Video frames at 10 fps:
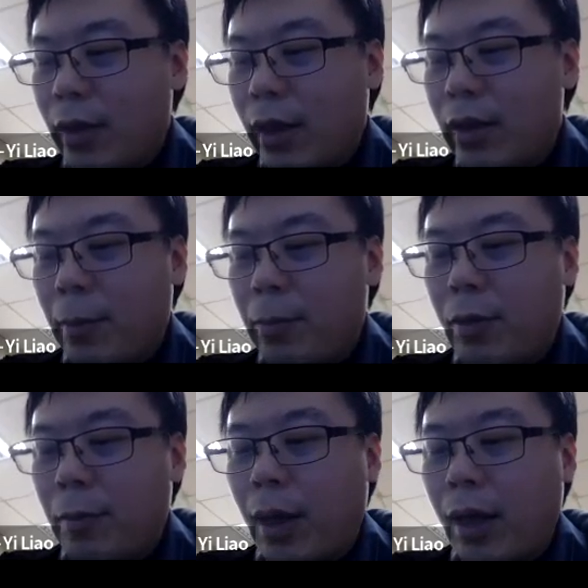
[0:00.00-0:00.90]
and the
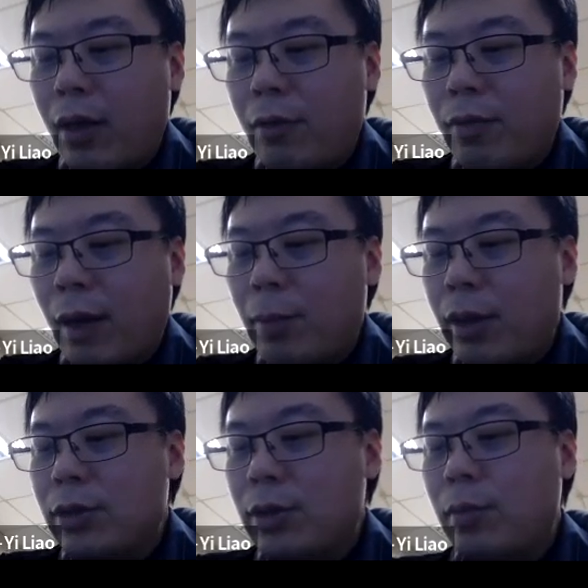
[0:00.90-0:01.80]
pullback of
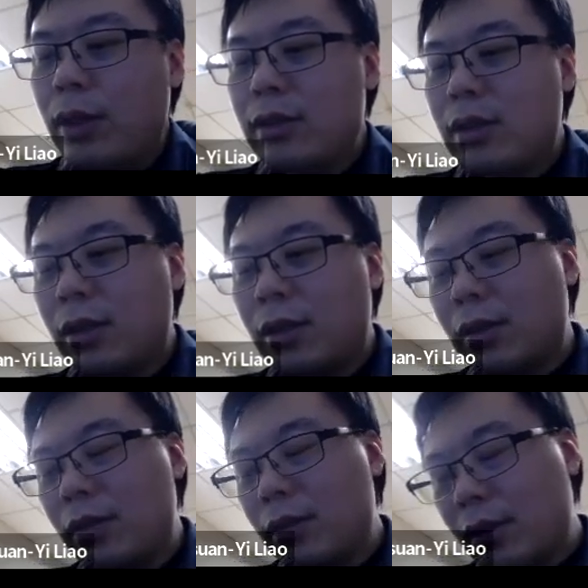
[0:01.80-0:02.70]
fibration means
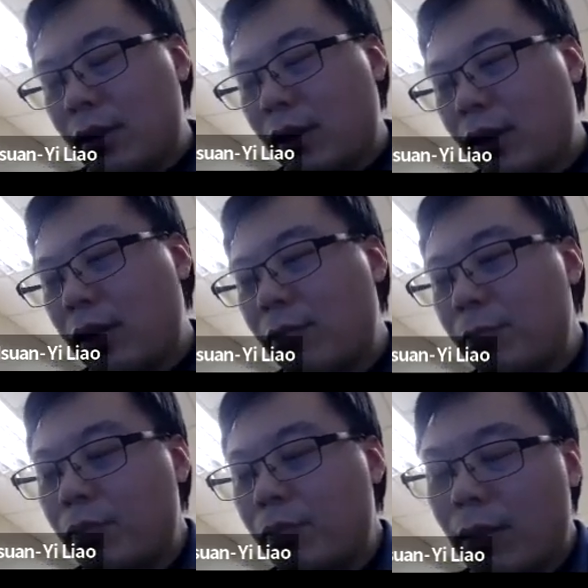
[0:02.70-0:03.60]
the uh,
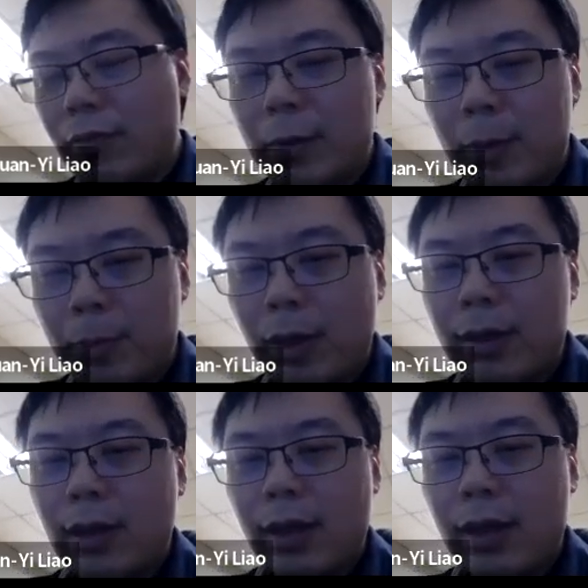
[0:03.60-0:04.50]
fiber
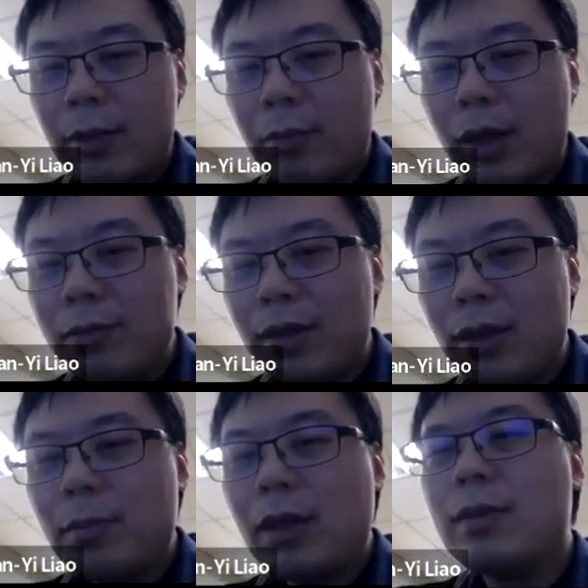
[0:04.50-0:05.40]
product and one of
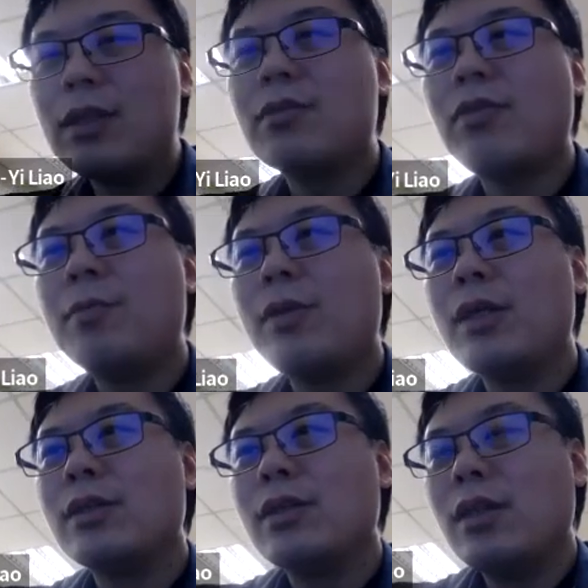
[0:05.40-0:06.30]
the map is
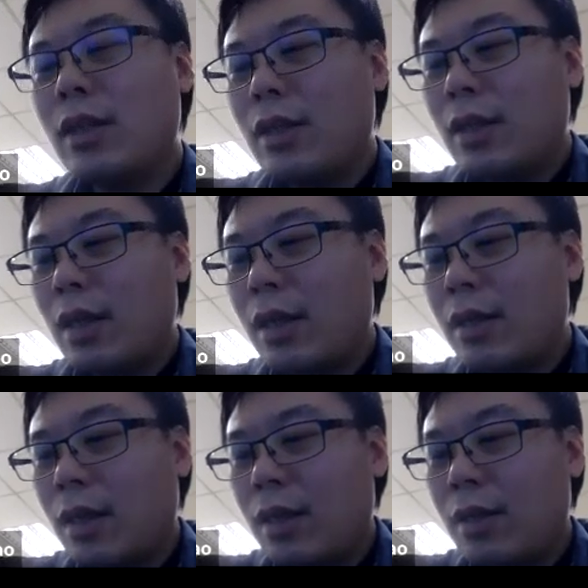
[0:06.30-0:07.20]
fibration.
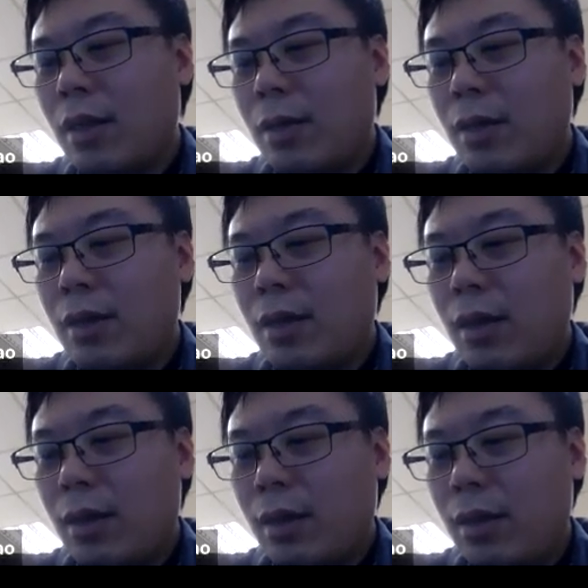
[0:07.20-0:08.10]
And then
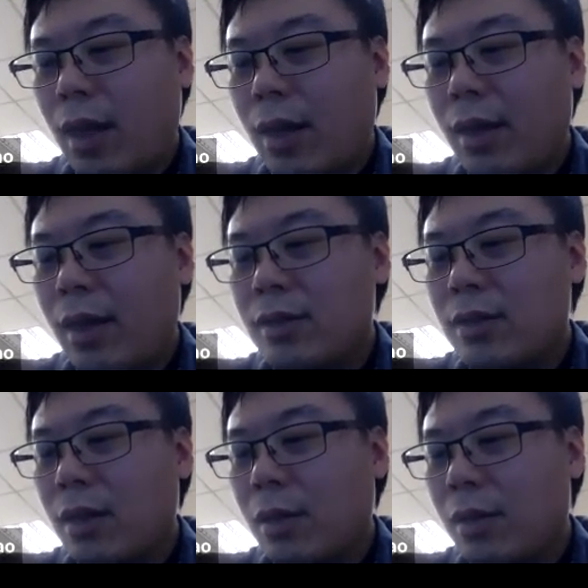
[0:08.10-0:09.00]
the, in that case,
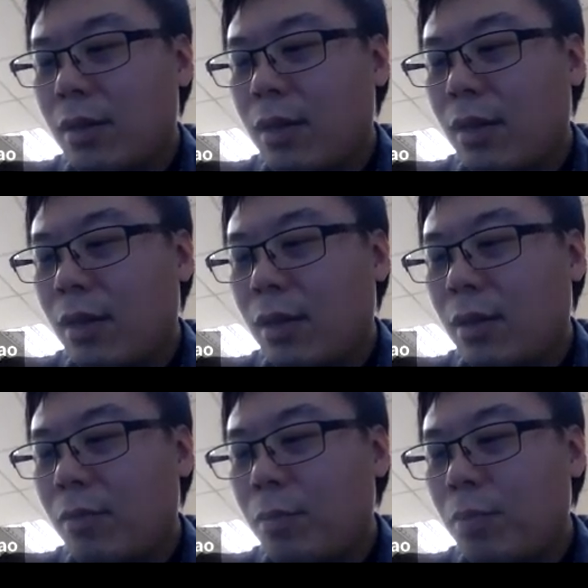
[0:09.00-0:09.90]
the,
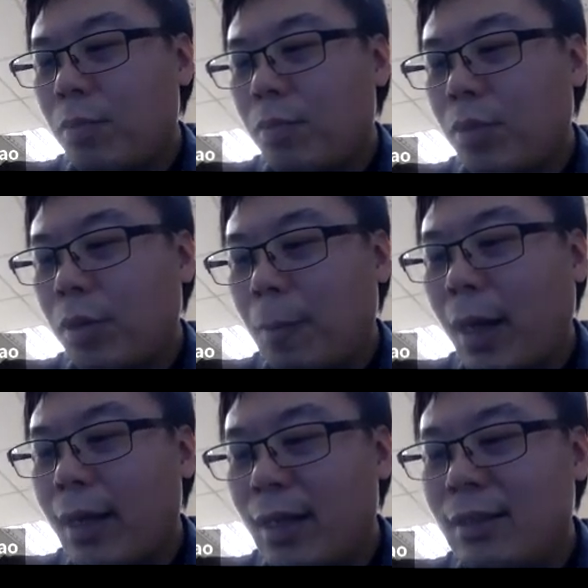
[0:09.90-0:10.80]
the
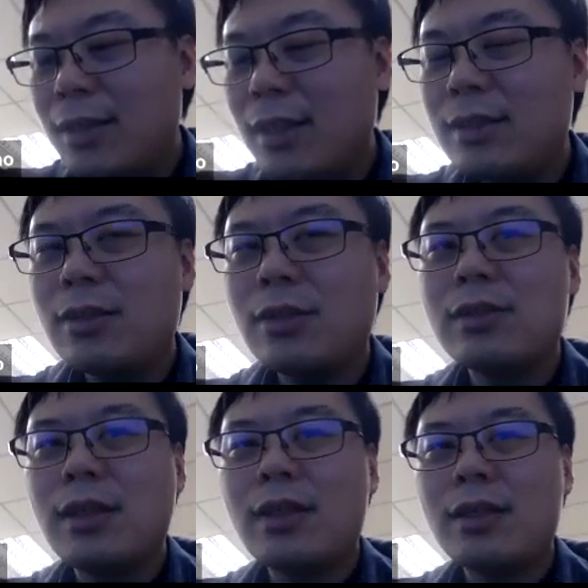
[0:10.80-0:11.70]
pullback exists
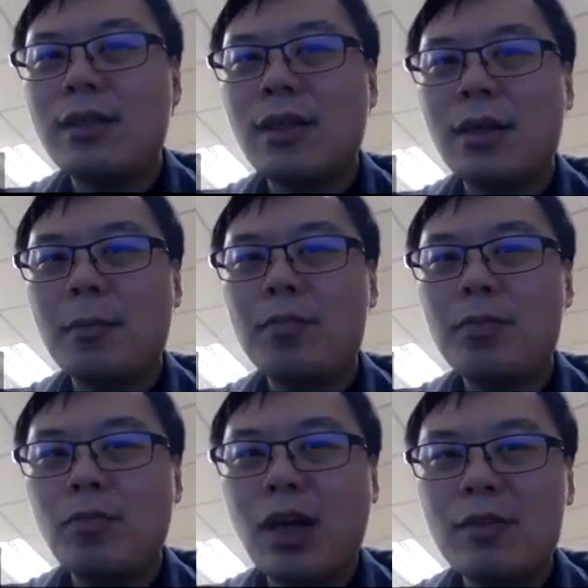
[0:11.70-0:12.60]
just as the
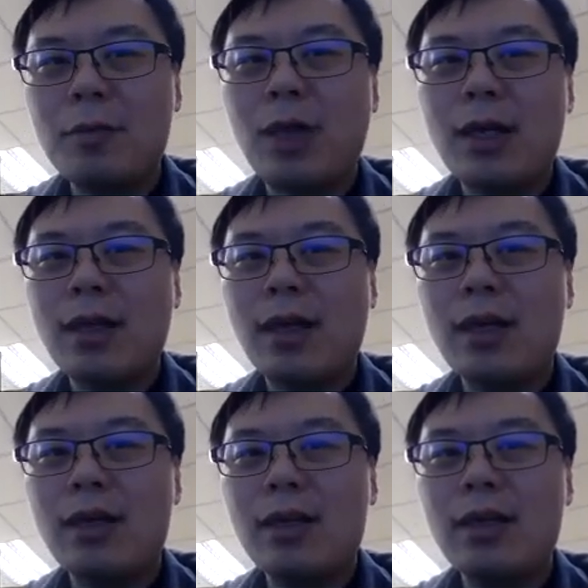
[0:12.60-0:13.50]
fiber
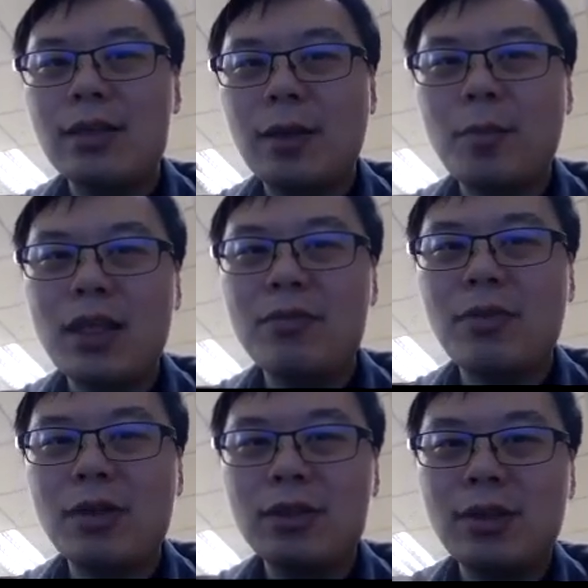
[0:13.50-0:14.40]
product is a
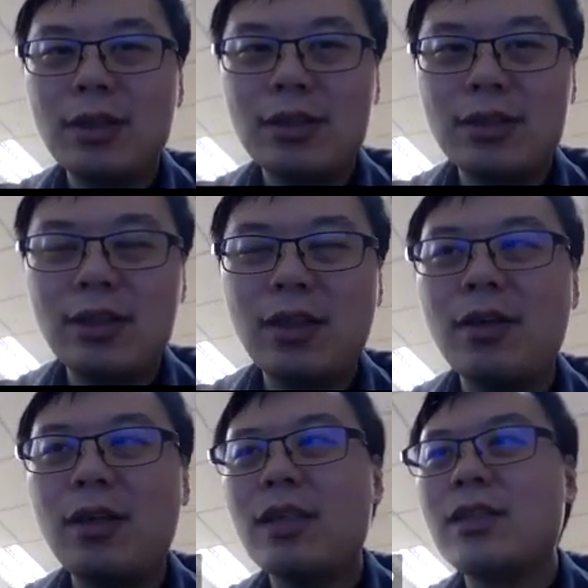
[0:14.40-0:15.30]
manifold, so it's still
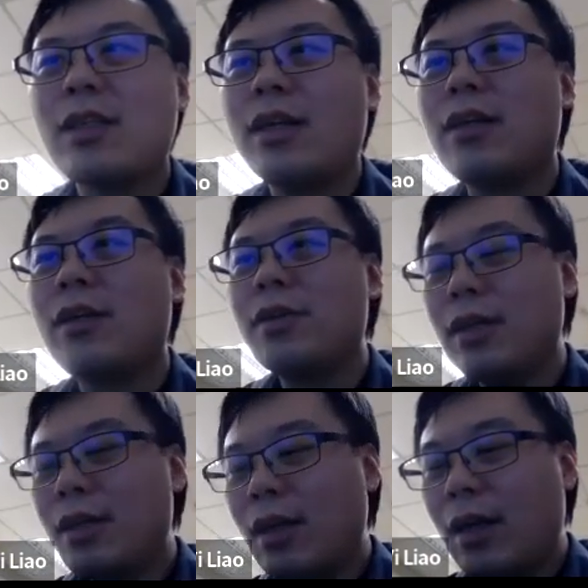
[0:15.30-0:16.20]
in this category.
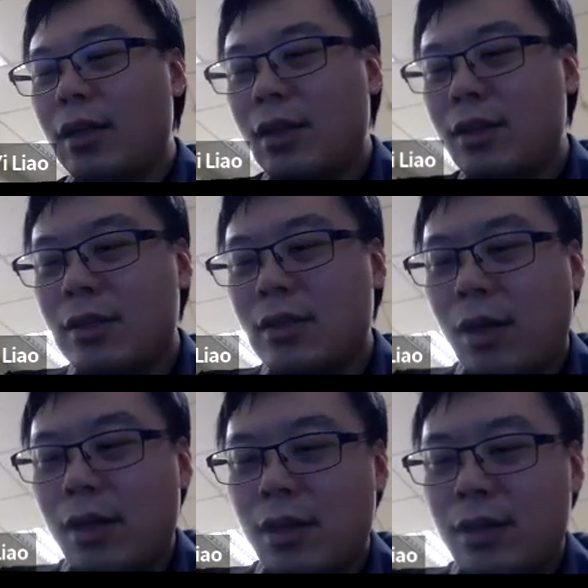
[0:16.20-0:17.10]
And this is
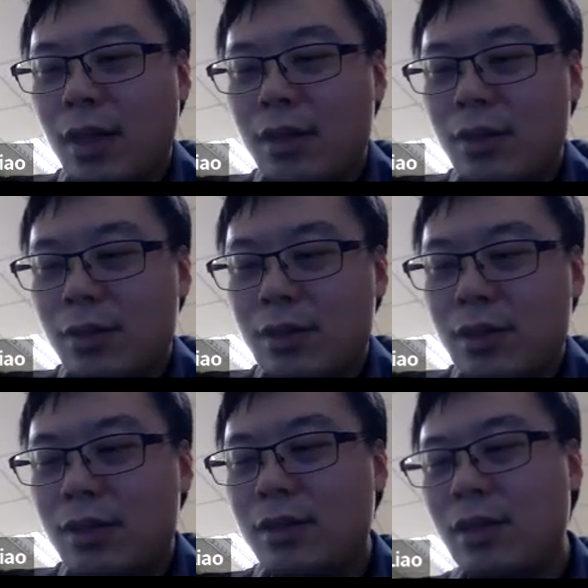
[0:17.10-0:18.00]
what this axiom
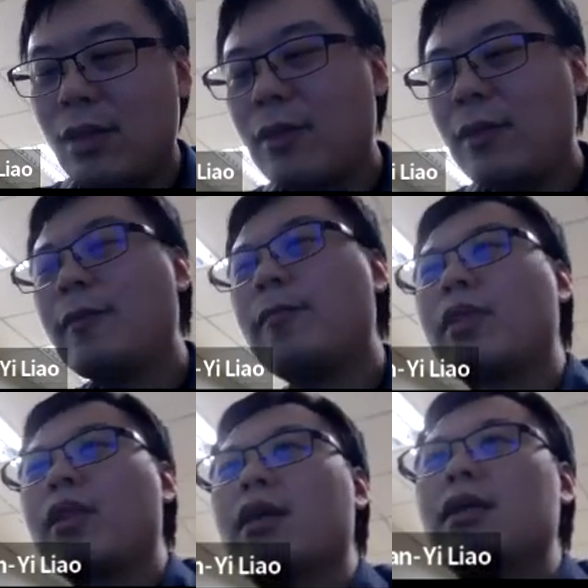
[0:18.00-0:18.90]
says.
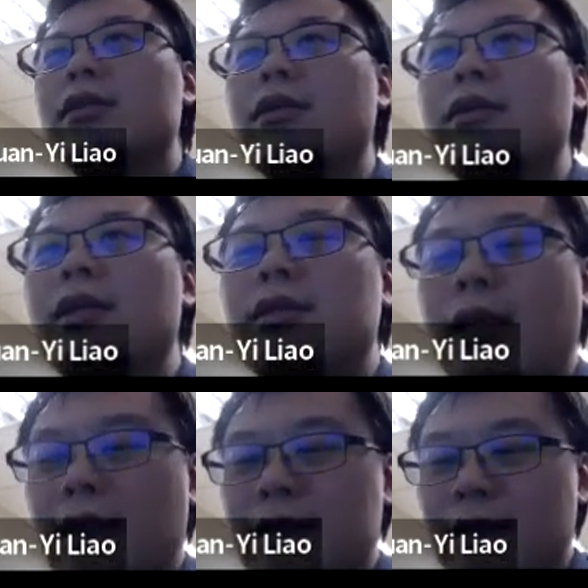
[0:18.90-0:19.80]
So this
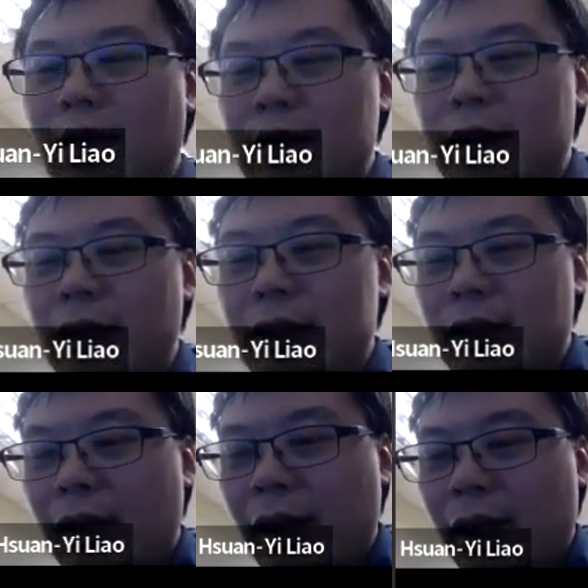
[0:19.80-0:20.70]
axiom, I think,
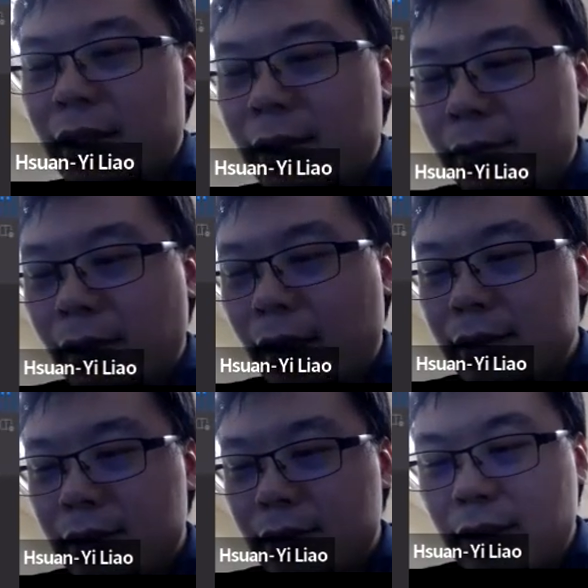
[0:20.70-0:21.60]
is a kind of has
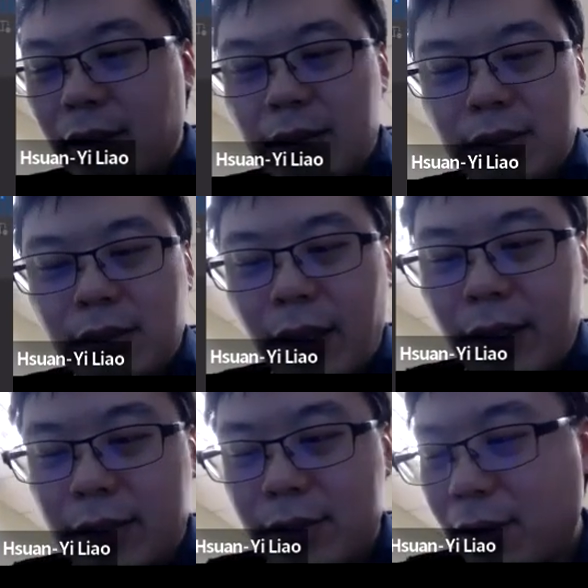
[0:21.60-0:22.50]
this
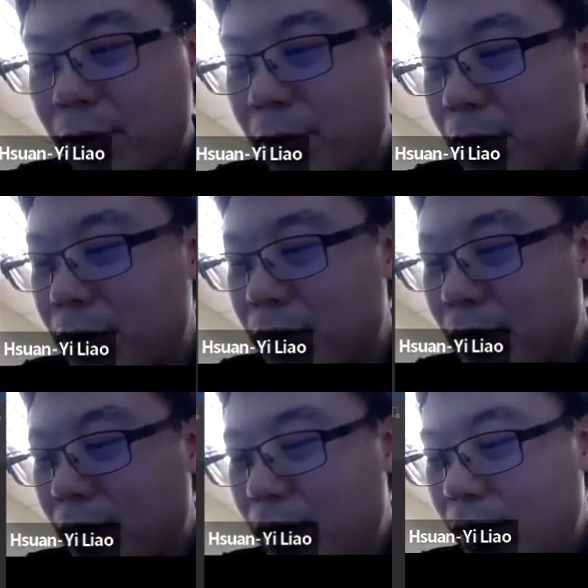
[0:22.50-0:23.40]
axiom which
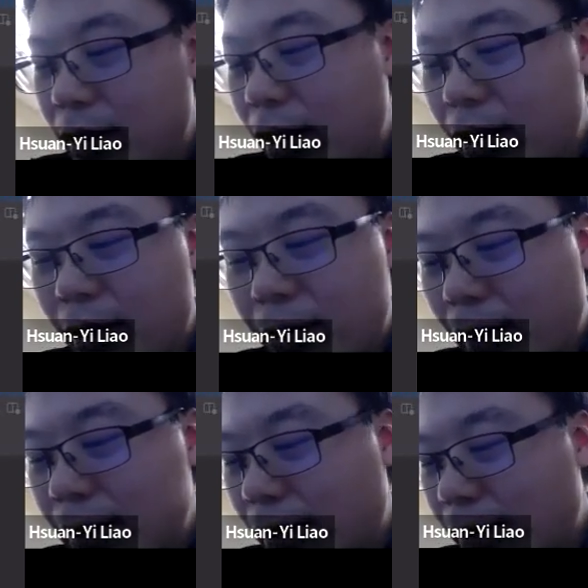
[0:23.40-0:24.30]

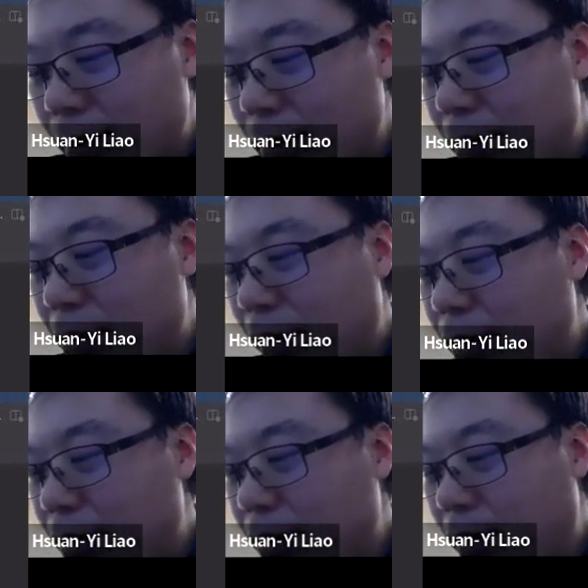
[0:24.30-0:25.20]
characterizes our
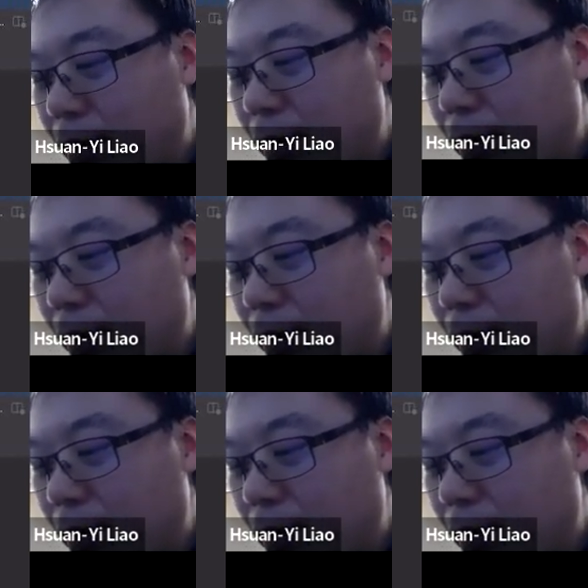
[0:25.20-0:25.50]
situation.